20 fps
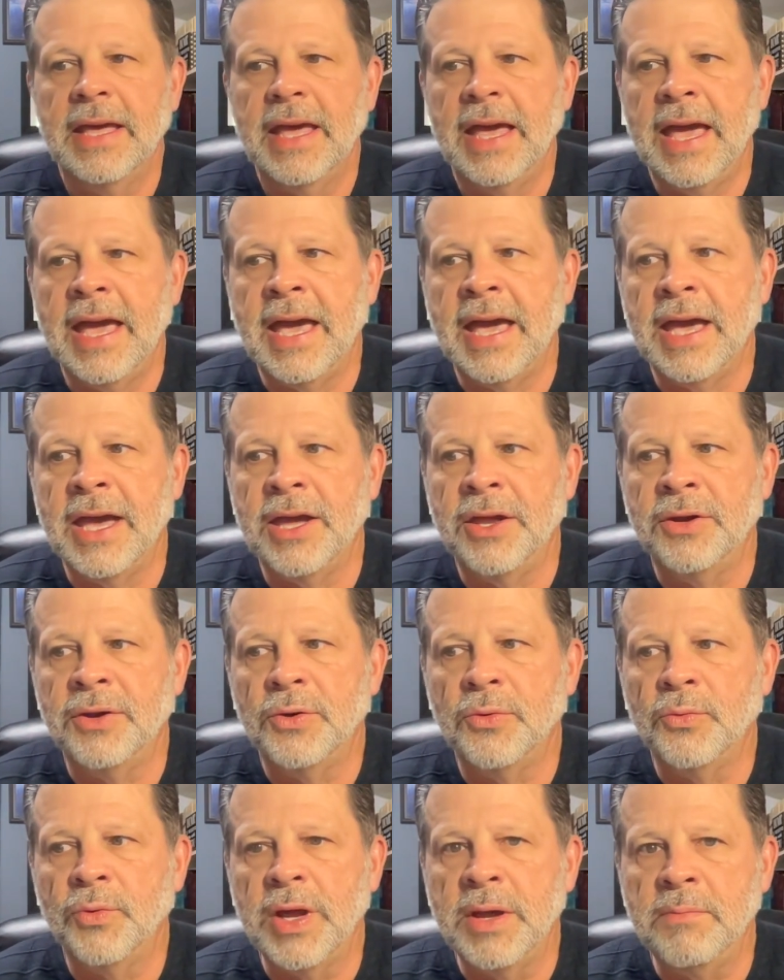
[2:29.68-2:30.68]
and
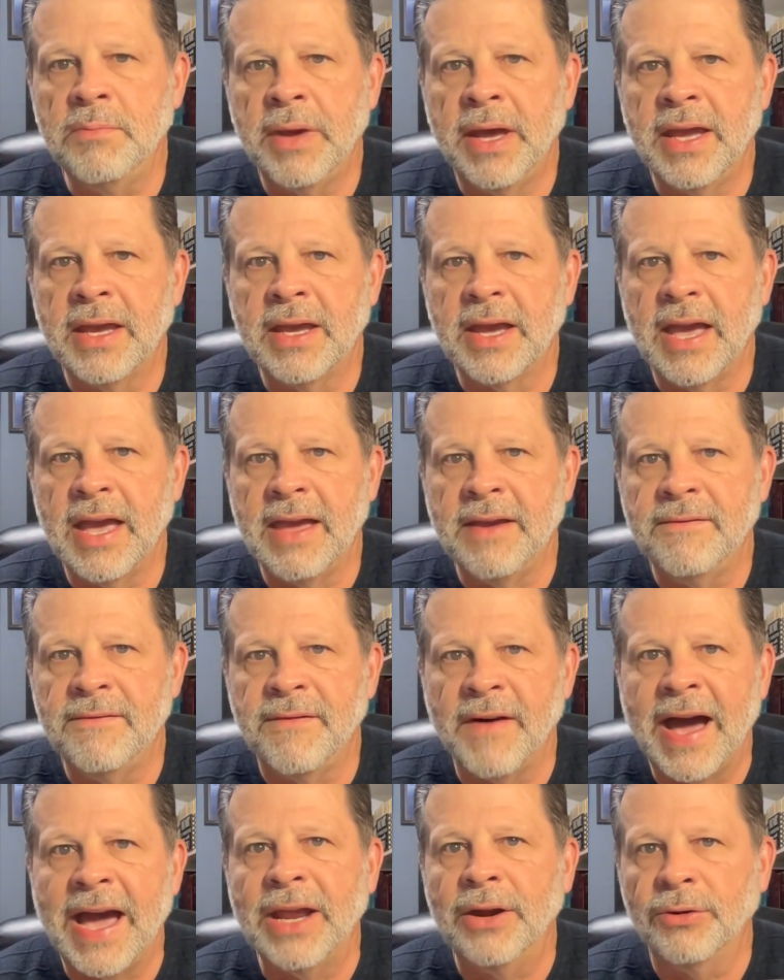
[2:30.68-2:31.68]
we make a
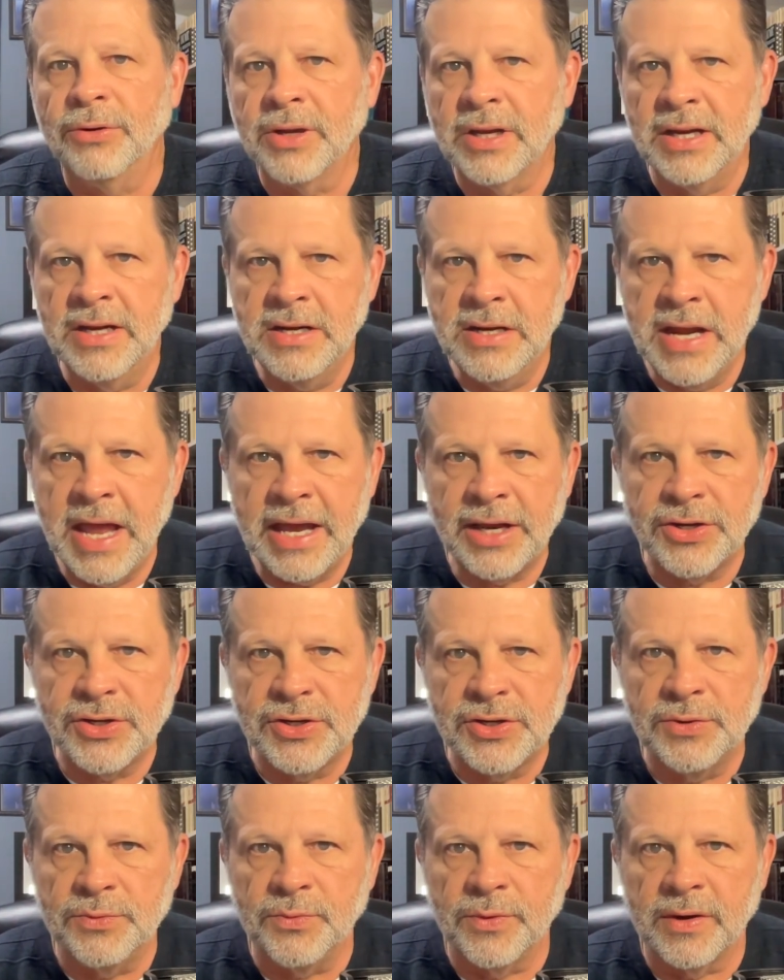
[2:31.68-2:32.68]
vital
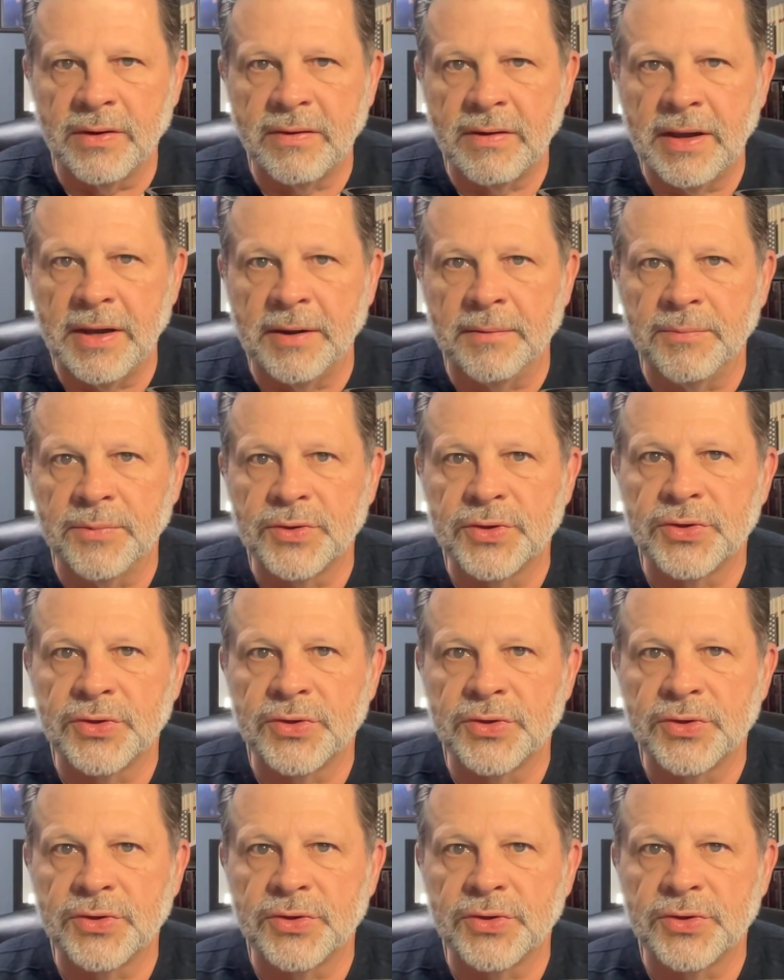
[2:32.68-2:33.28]
connection with Him.